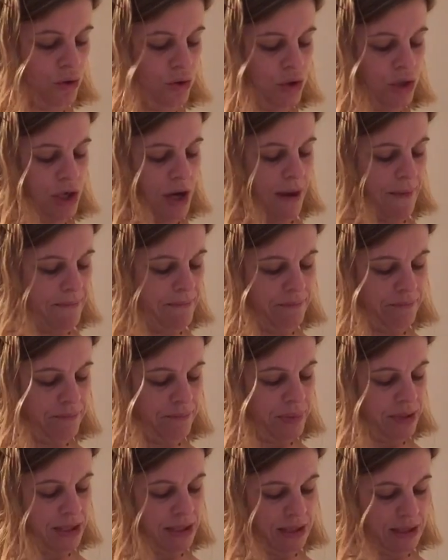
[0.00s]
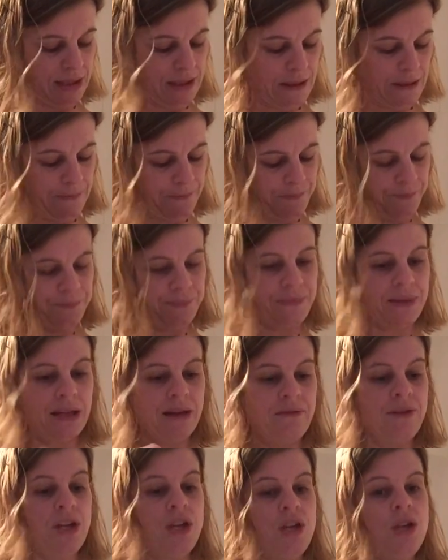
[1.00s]
jumps
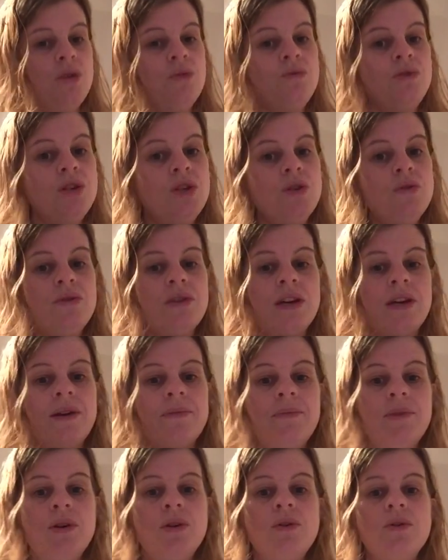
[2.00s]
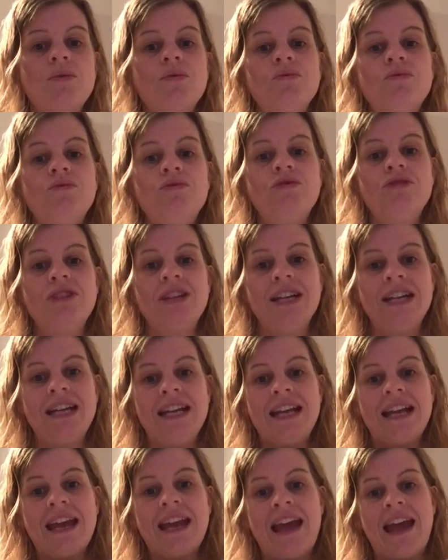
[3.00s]
that you do them
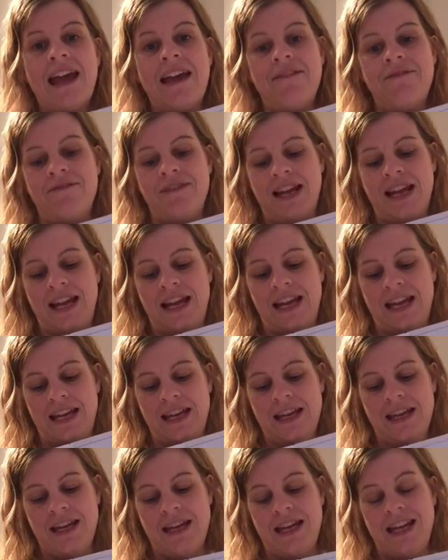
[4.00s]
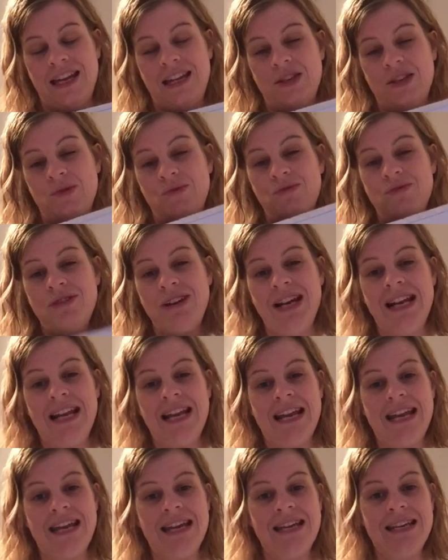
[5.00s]
really carefully. It's really
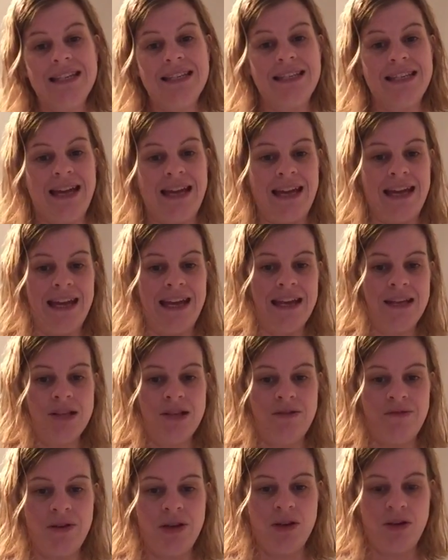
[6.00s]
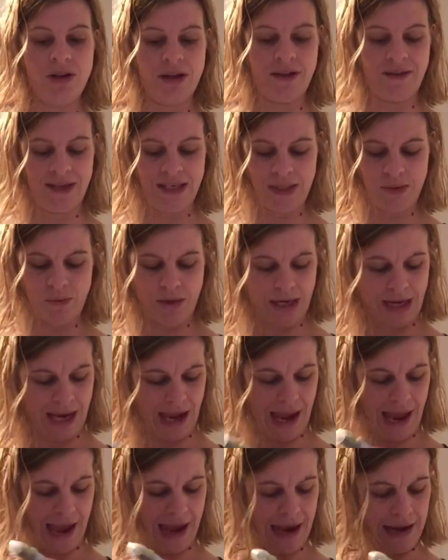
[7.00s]
easy. So if we look at this one
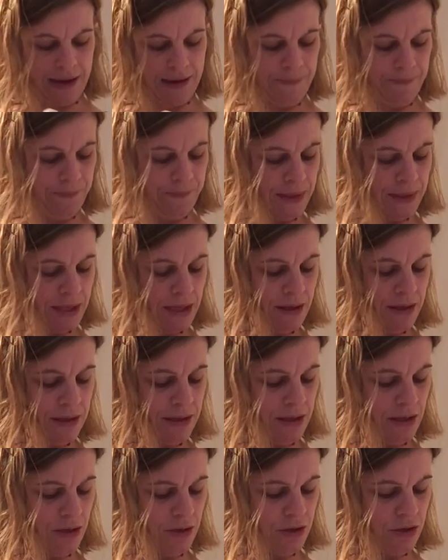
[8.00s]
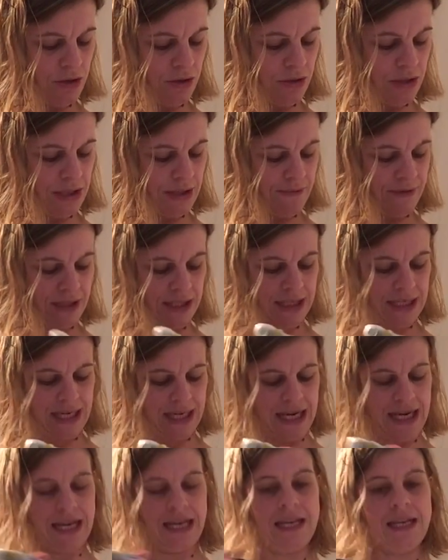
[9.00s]
again, started on
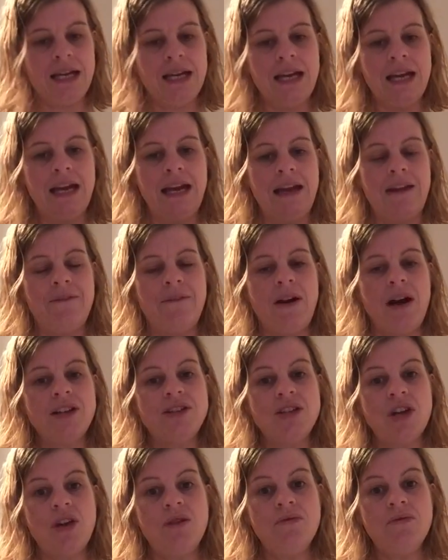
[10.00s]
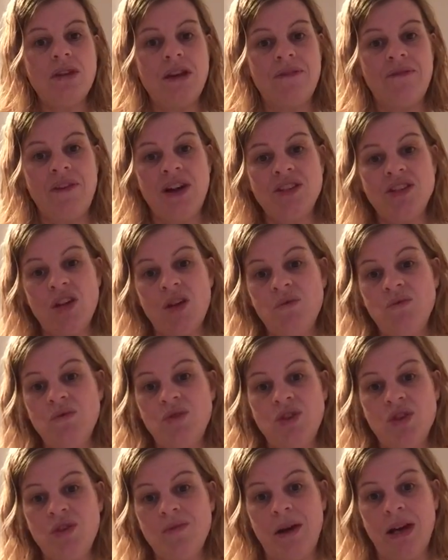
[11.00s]
17. If I don't
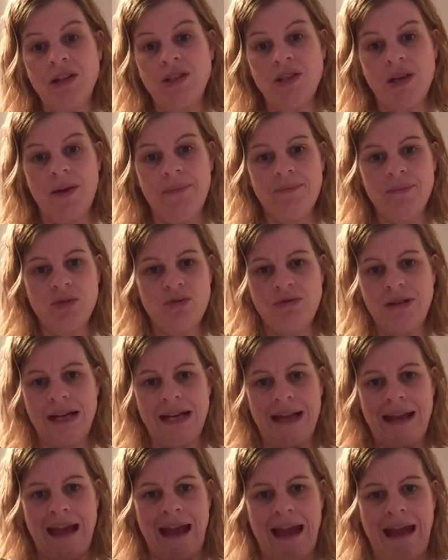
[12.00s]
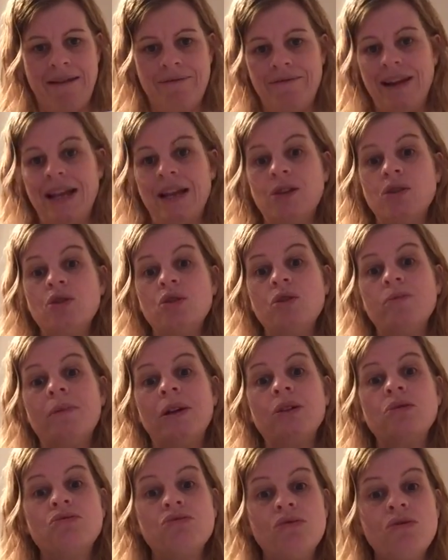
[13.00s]
do my jumps really carefully and do my
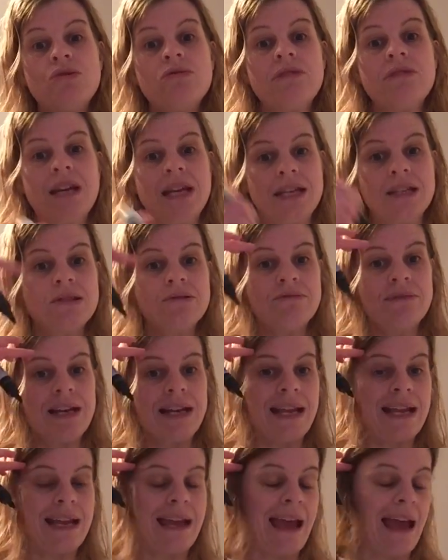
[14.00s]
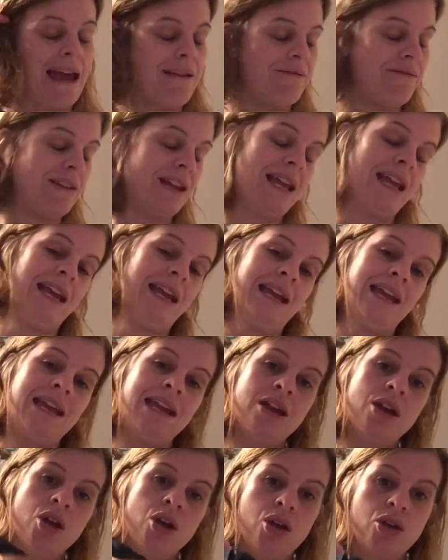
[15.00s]
drawings really carefully,
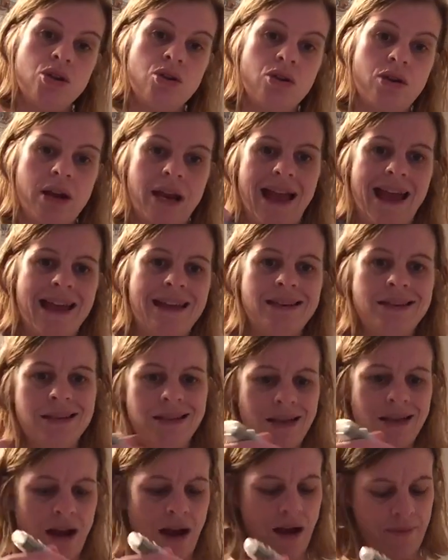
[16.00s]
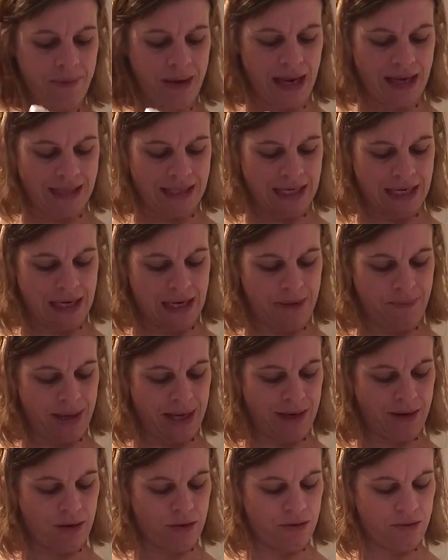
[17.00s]
you're going to end up getting in a
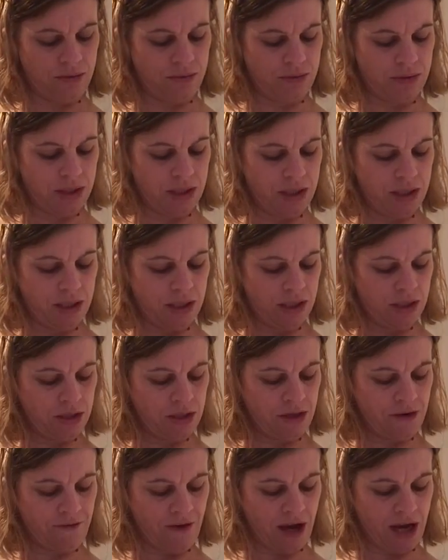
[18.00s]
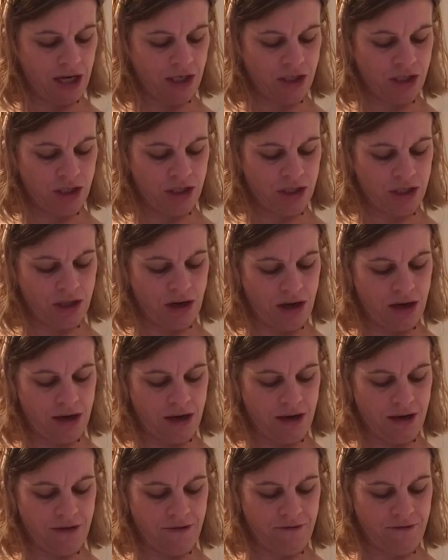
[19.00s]
pickle. So if I just kind
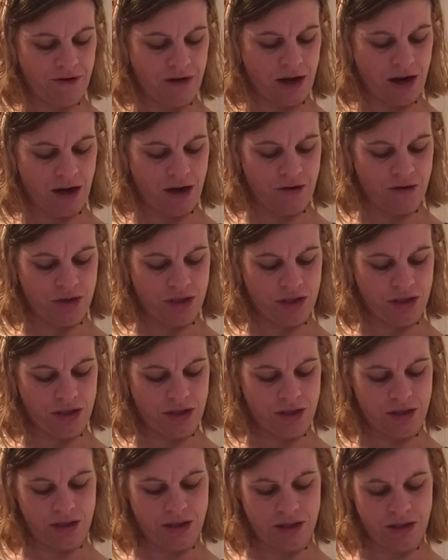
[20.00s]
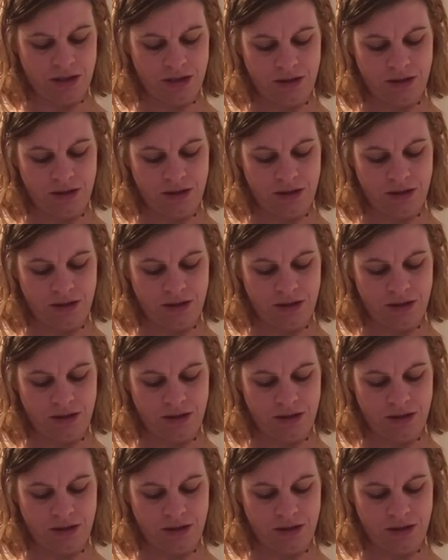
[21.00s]
of, it's